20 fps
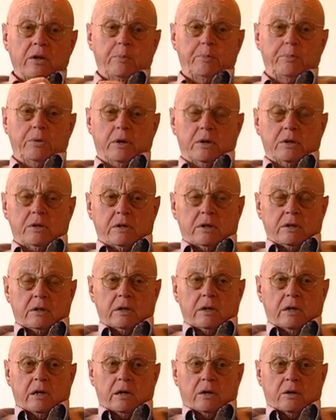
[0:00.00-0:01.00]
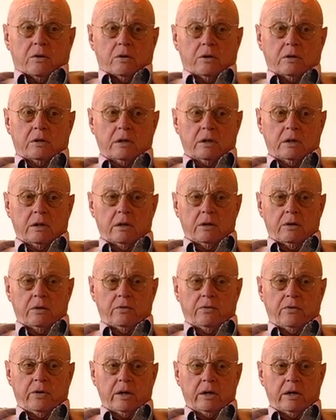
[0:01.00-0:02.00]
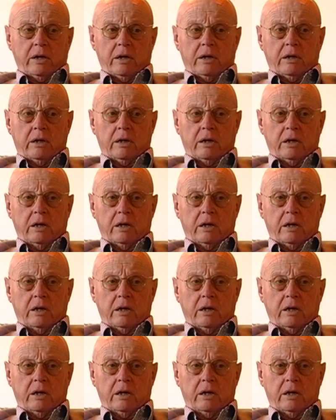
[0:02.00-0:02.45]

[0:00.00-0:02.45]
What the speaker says: person I got a very